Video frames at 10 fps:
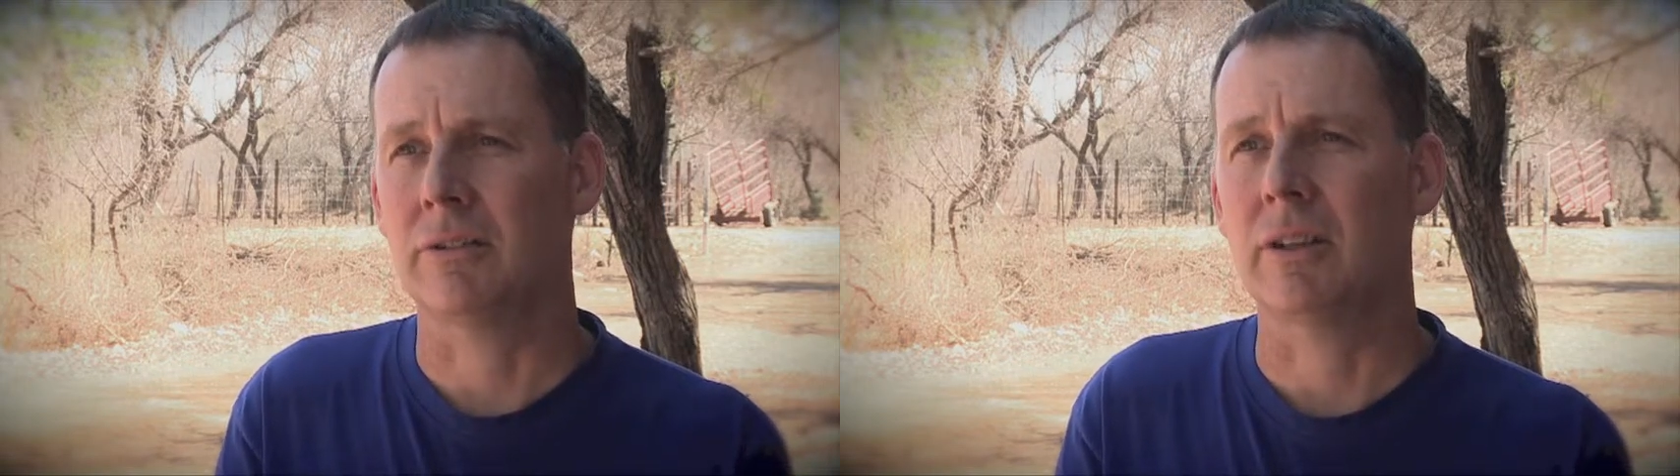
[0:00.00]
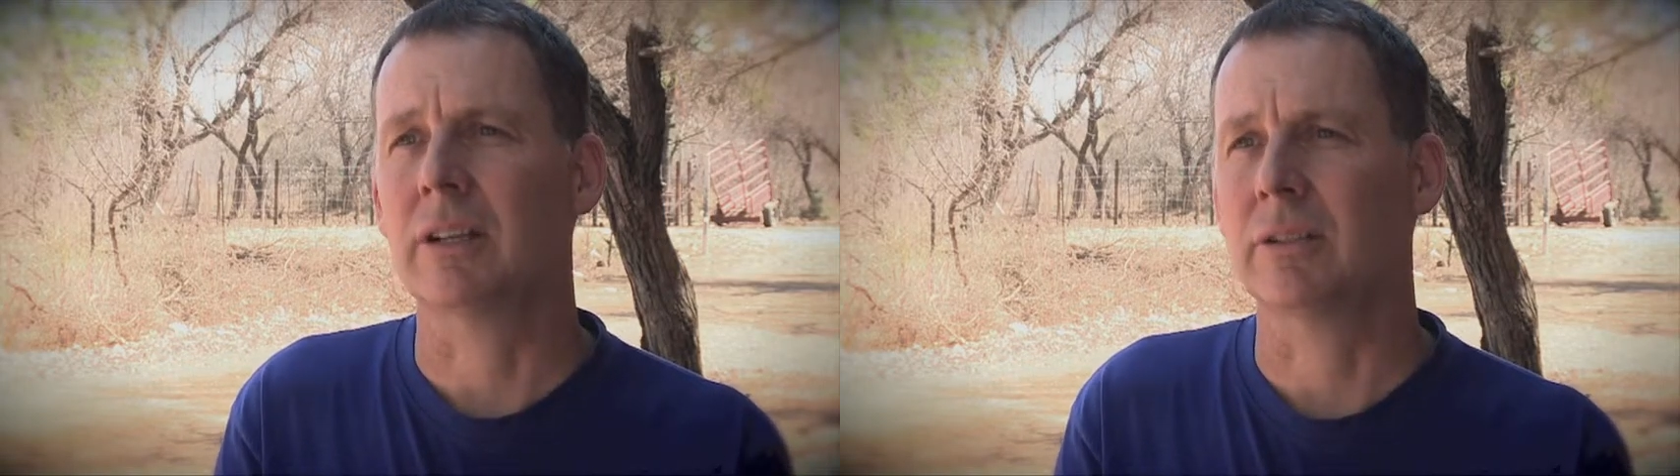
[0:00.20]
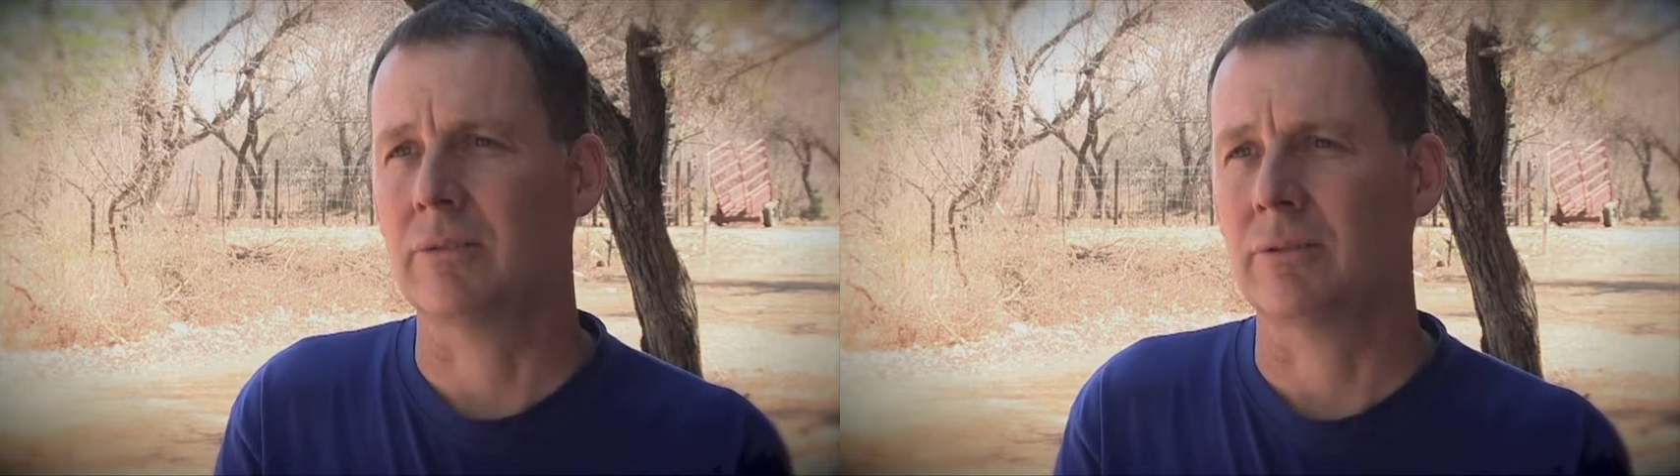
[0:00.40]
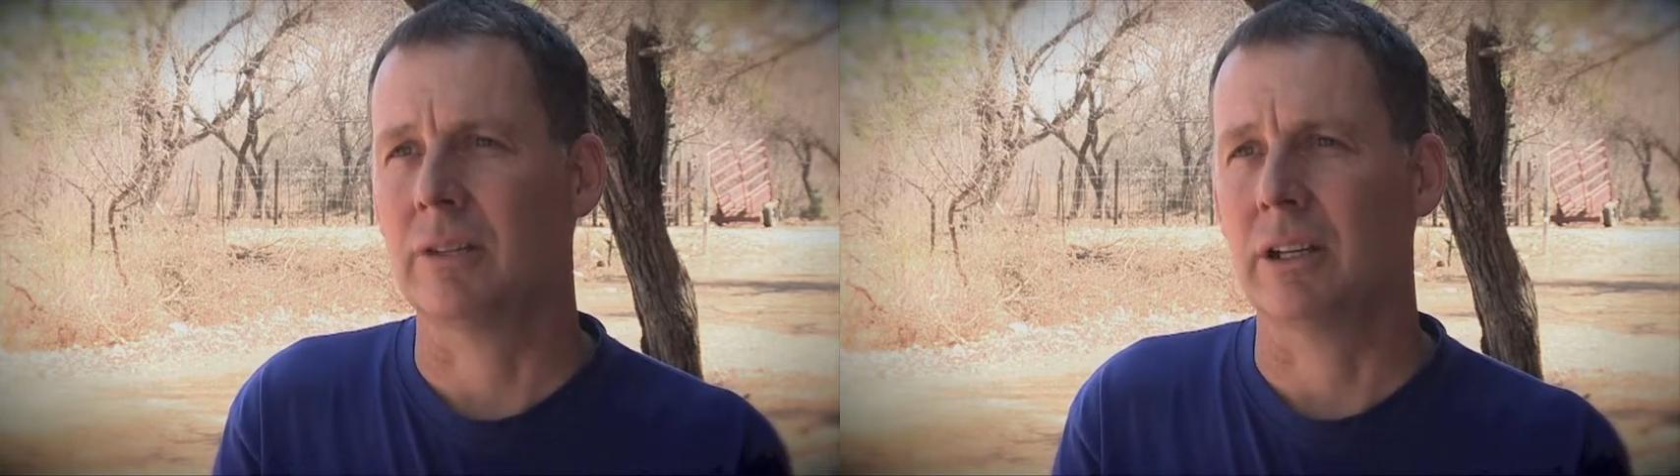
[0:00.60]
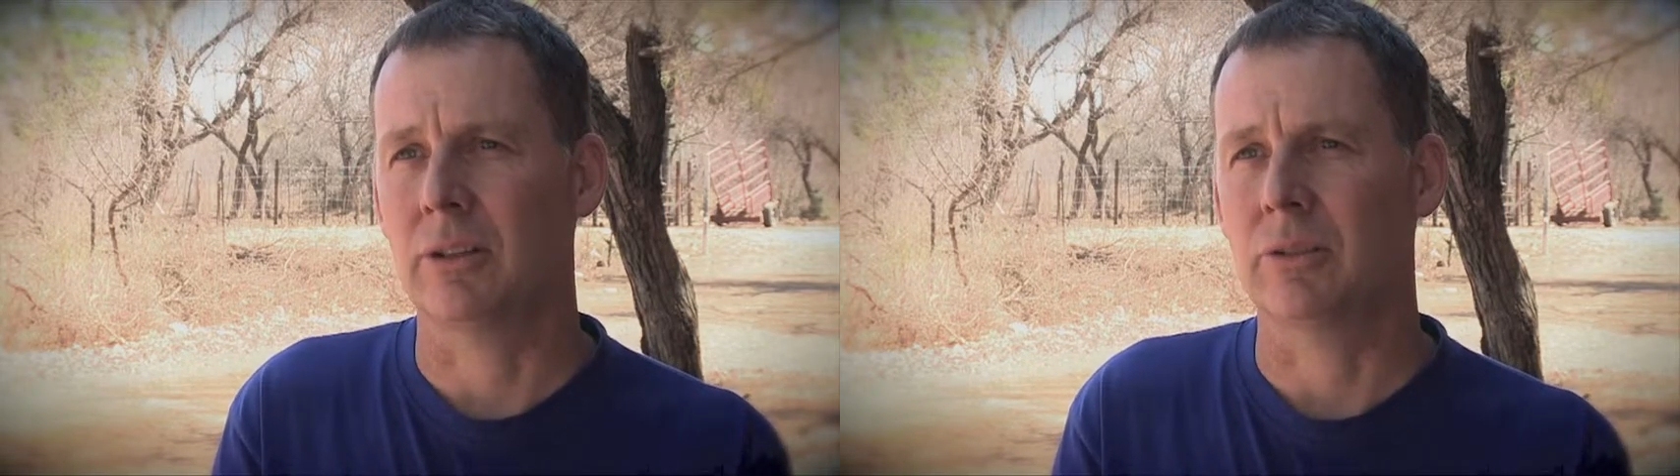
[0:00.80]
effective
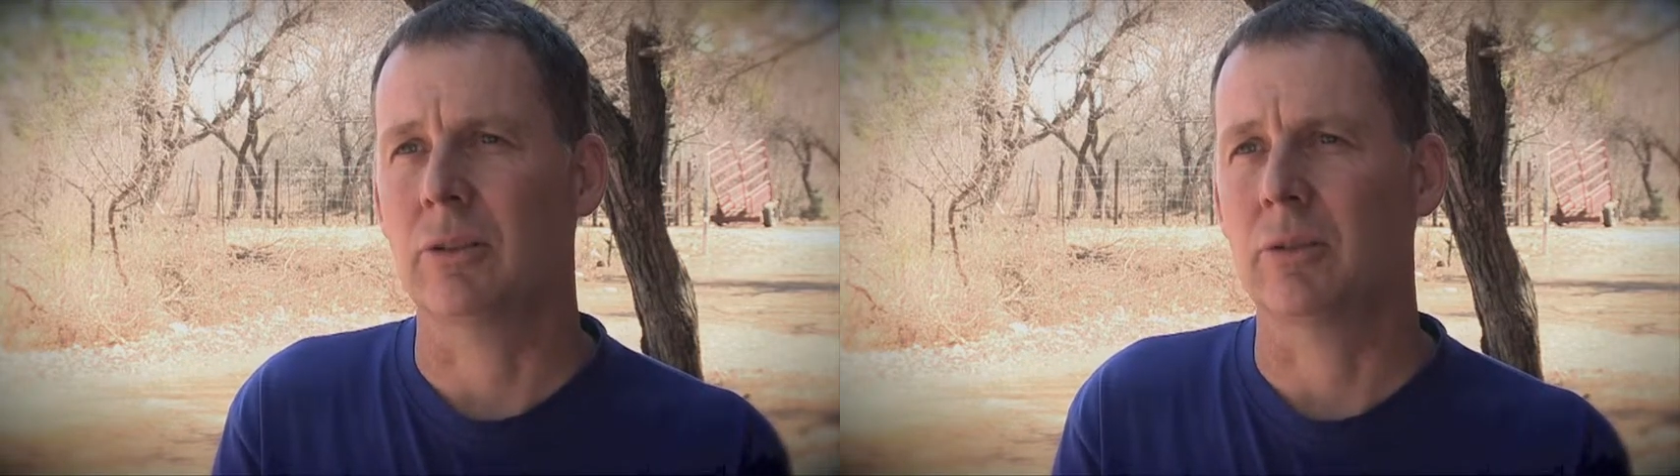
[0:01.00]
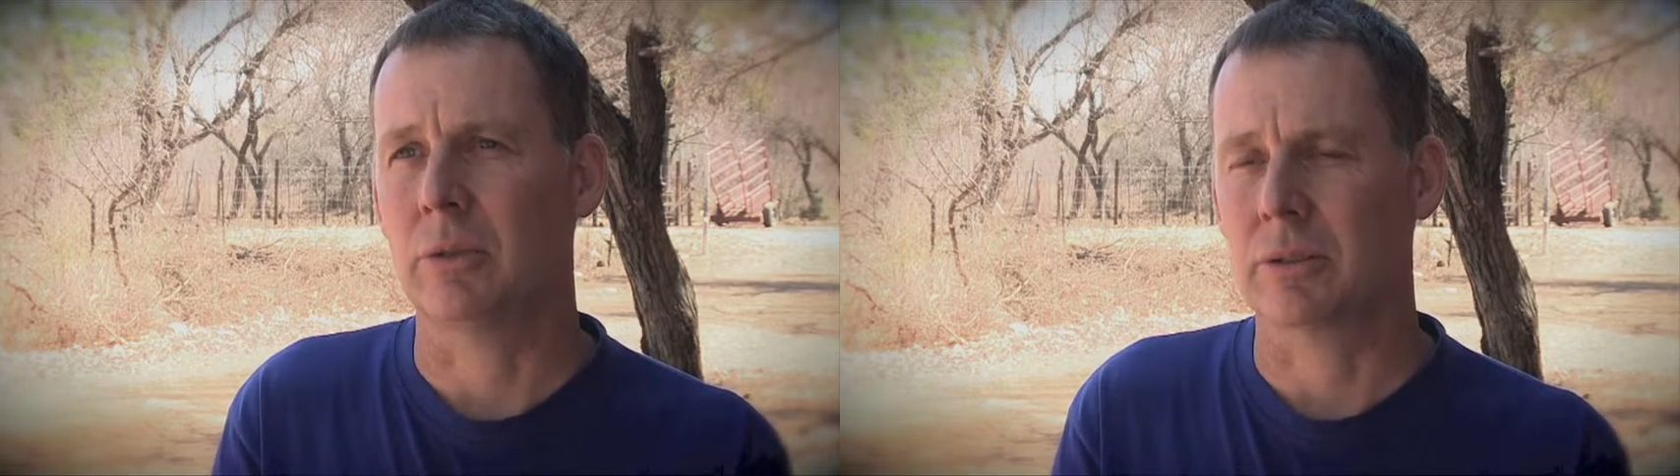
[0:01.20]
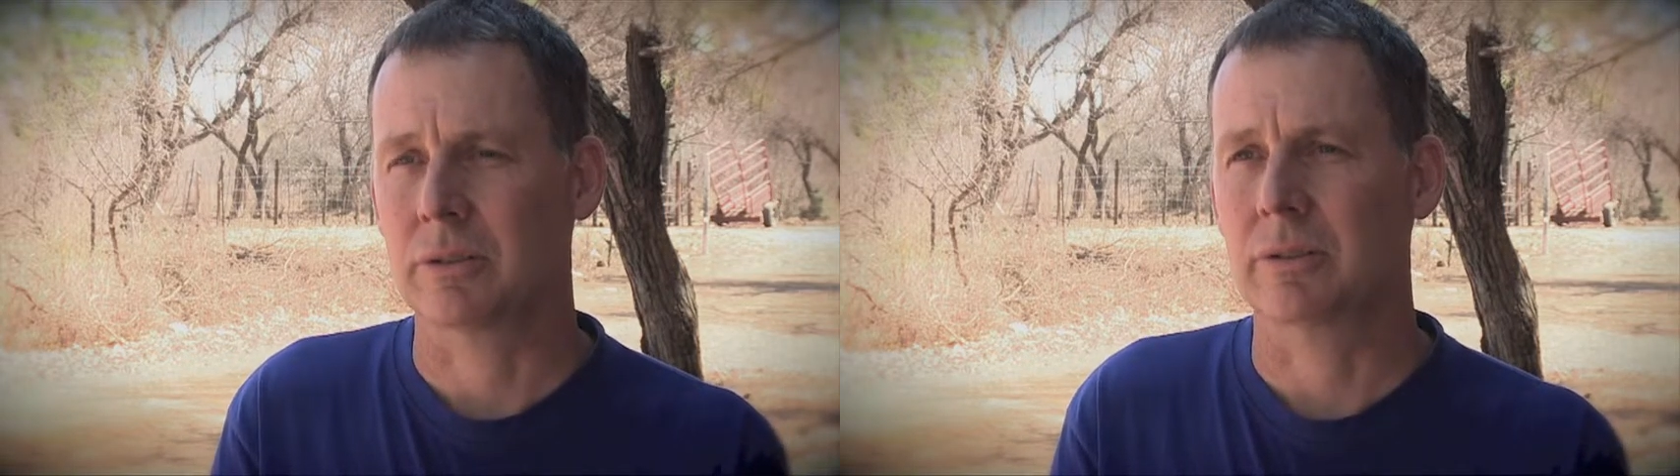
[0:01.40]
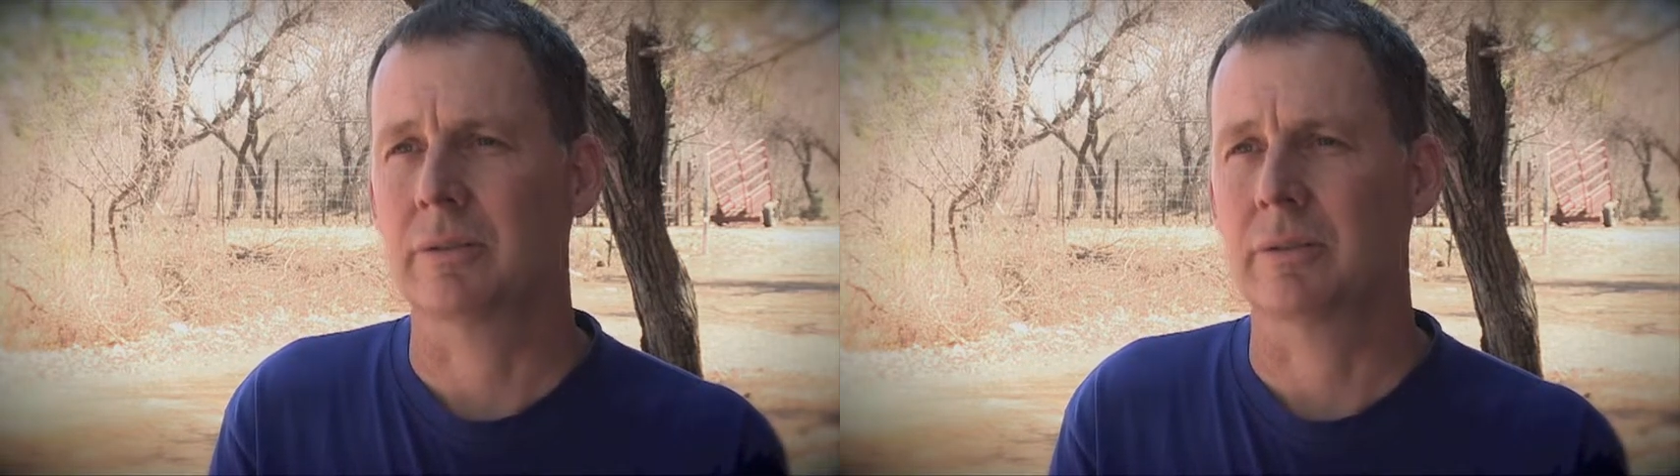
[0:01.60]
their control was.